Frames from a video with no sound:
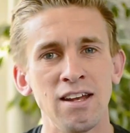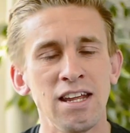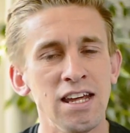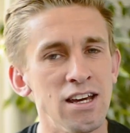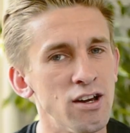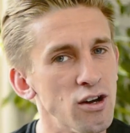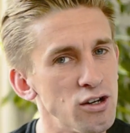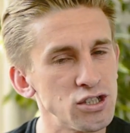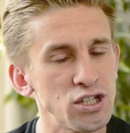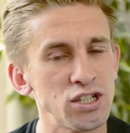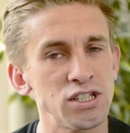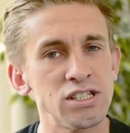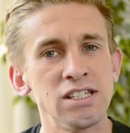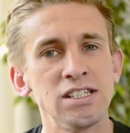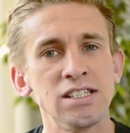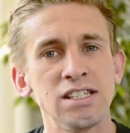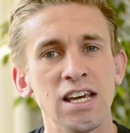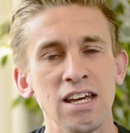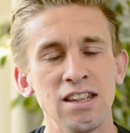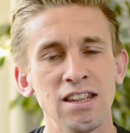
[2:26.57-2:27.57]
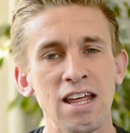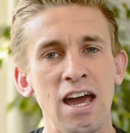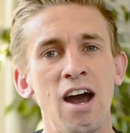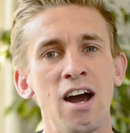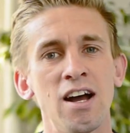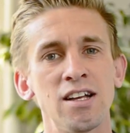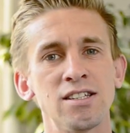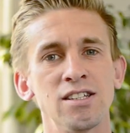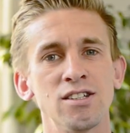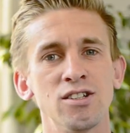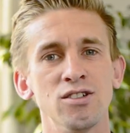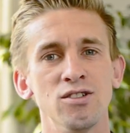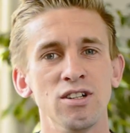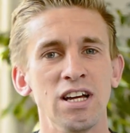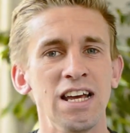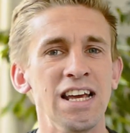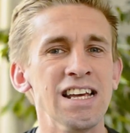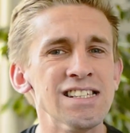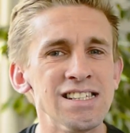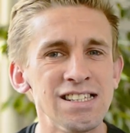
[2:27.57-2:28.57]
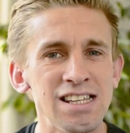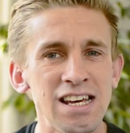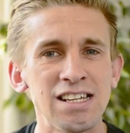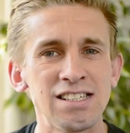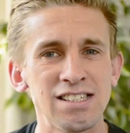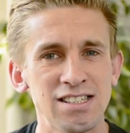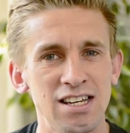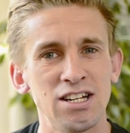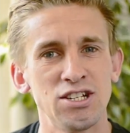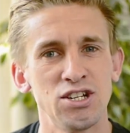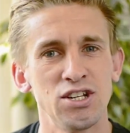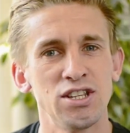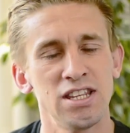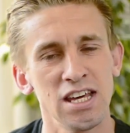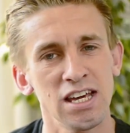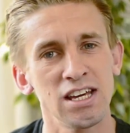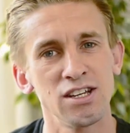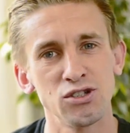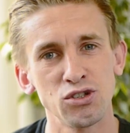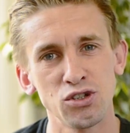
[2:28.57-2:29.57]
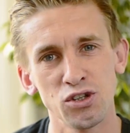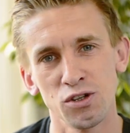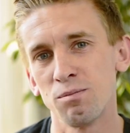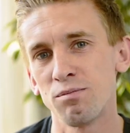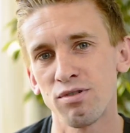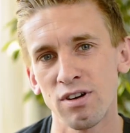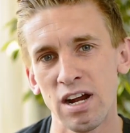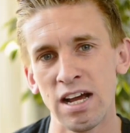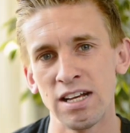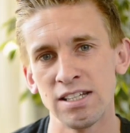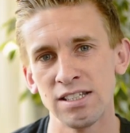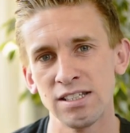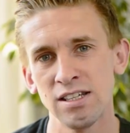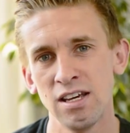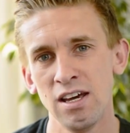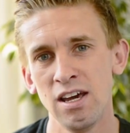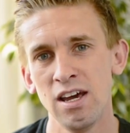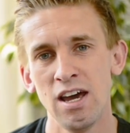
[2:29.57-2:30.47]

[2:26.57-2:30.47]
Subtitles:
He goes on to say in that article, is there such a thing as good press?